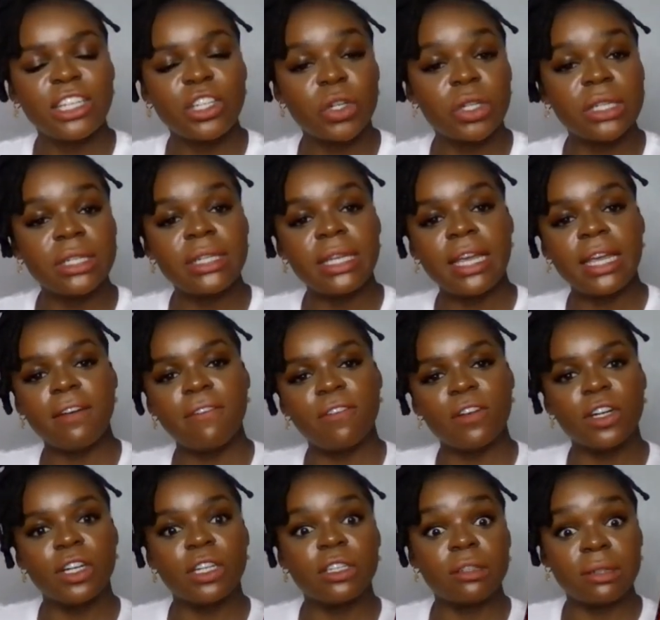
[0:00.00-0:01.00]
it's going to take
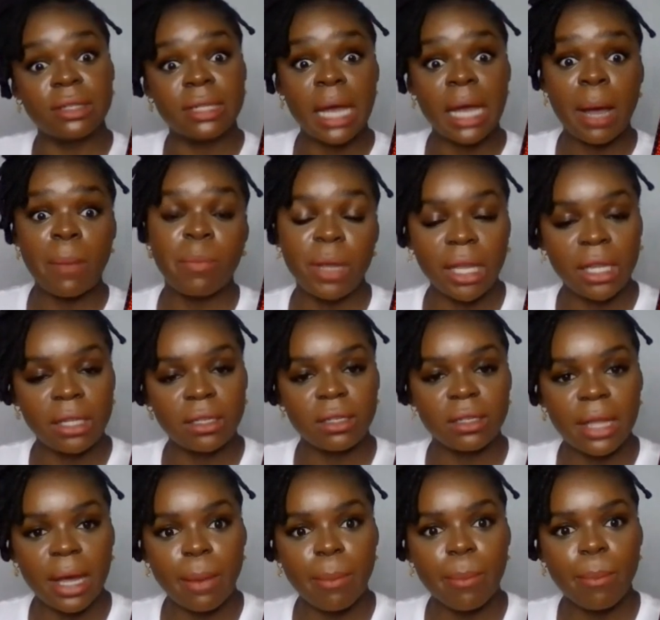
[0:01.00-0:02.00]
for her to tap
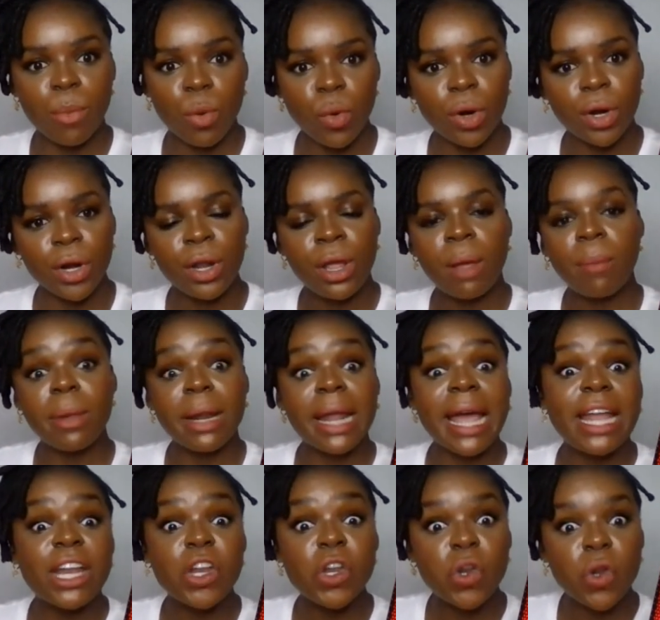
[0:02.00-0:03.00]
into that more, but
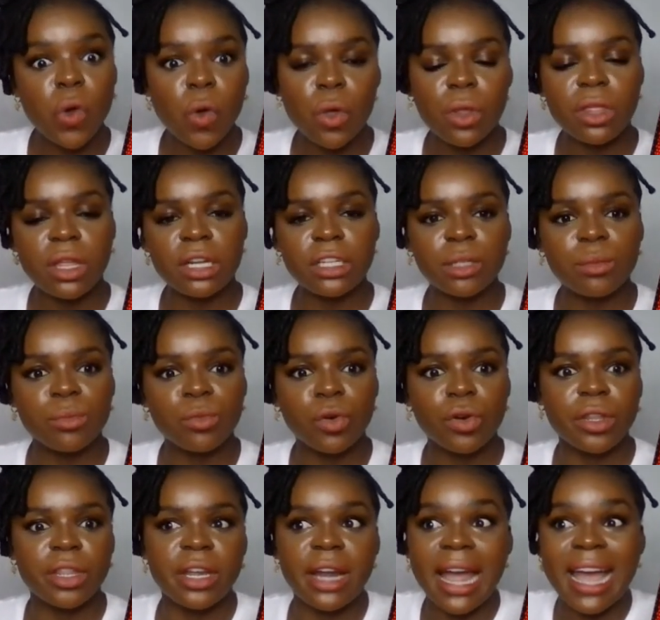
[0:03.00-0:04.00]
I know there's
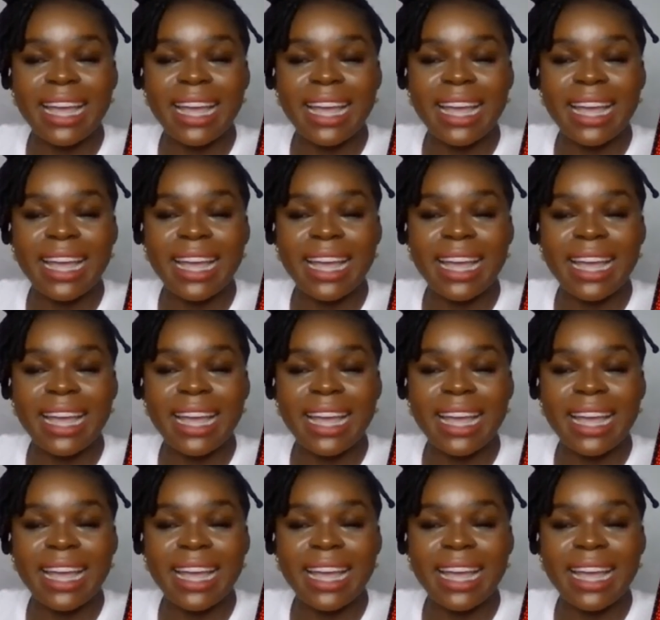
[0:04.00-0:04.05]
more there.